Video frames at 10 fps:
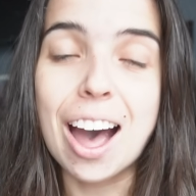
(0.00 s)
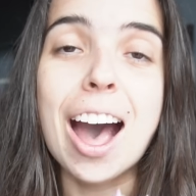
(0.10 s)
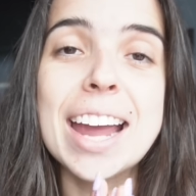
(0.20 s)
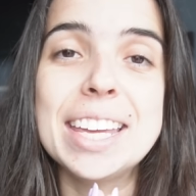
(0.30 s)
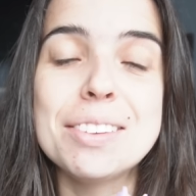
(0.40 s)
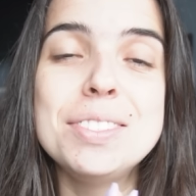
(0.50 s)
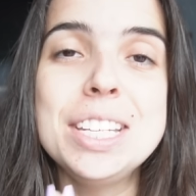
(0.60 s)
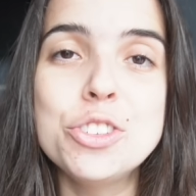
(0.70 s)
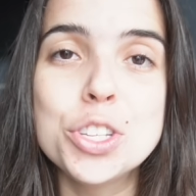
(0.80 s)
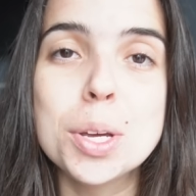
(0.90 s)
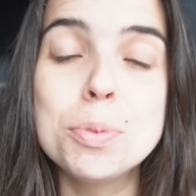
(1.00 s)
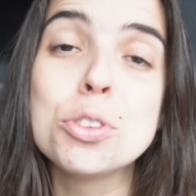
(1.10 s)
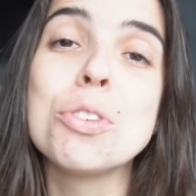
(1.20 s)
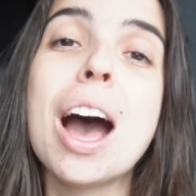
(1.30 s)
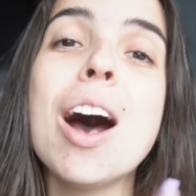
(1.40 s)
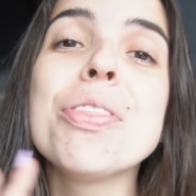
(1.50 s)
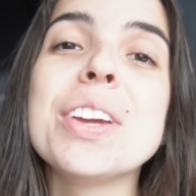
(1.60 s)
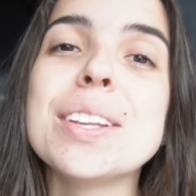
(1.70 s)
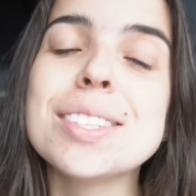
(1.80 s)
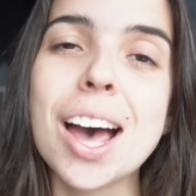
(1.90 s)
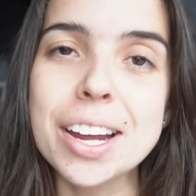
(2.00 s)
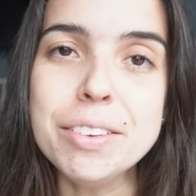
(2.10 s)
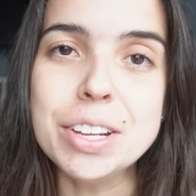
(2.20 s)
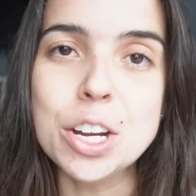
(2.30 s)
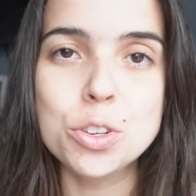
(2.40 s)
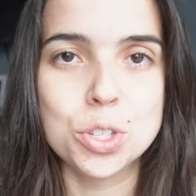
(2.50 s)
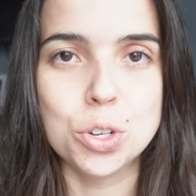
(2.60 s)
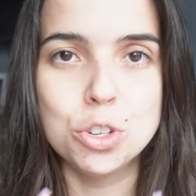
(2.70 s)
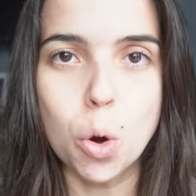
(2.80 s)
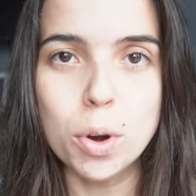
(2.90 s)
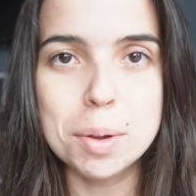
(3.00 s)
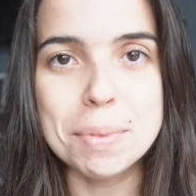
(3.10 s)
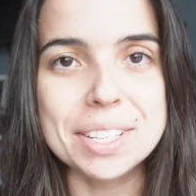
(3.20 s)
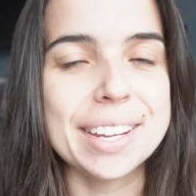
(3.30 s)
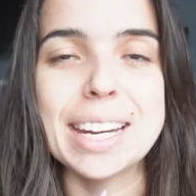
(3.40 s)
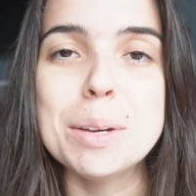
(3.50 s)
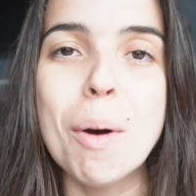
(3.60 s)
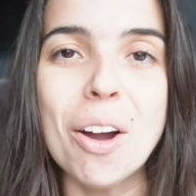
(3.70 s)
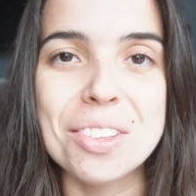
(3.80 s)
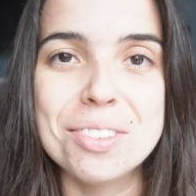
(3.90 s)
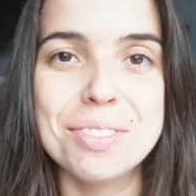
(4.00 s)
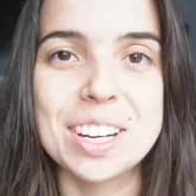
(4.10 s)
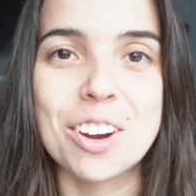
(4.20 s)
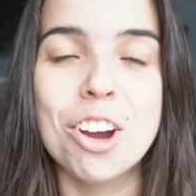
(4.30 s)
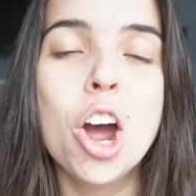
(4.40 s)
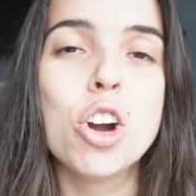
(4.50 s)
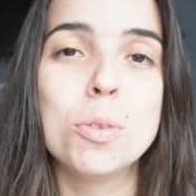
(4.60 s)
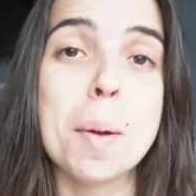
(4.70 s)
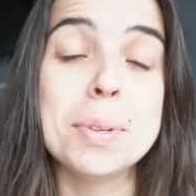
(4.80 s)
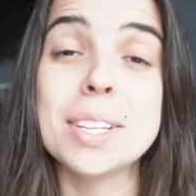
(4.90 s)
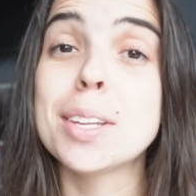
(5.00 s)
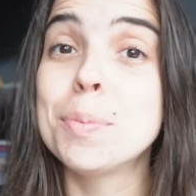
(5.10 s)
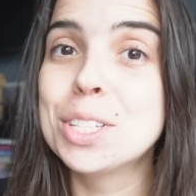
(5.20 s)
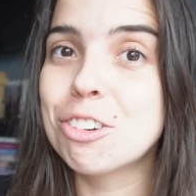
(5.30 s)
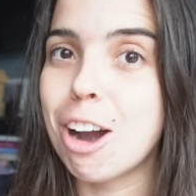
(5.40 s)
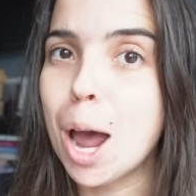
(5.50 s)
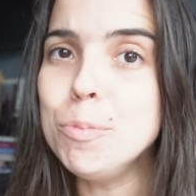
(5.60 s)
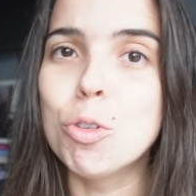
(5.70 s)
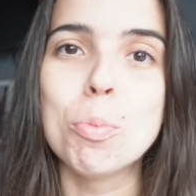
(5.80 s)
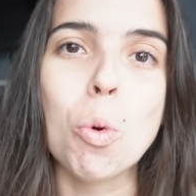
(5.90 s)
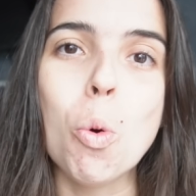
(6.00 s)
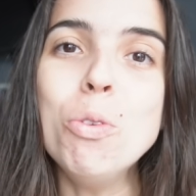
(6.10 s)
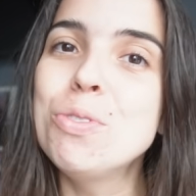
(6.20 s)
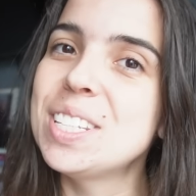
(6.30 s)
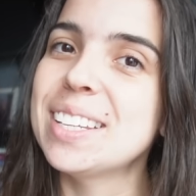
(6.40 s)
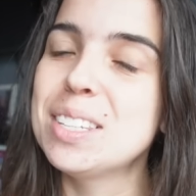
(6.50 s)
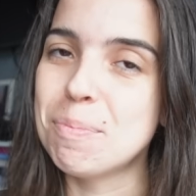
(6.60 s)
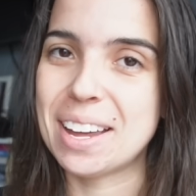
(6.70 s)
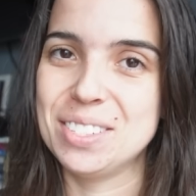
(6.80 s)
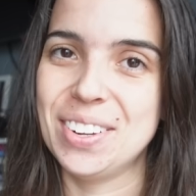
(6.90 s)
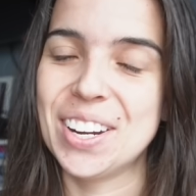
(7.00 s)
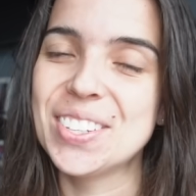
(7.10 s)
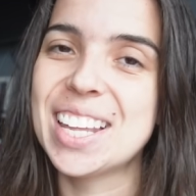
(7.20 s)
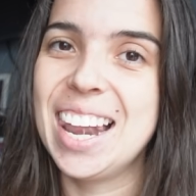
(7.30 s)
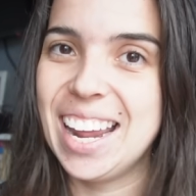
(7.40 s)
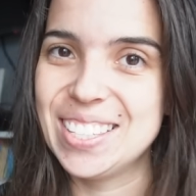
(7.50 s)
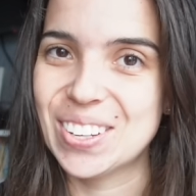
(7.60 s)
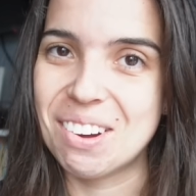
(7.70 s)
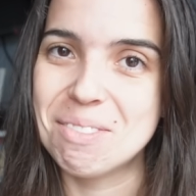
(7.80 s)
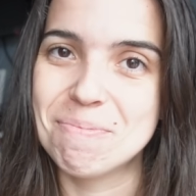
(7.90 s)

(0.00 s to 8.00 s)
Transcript: I give teacher tips throughout the entire video, so you don't want to miss any part of the video. Remember to subscribe for more physics and math videos. Let's go.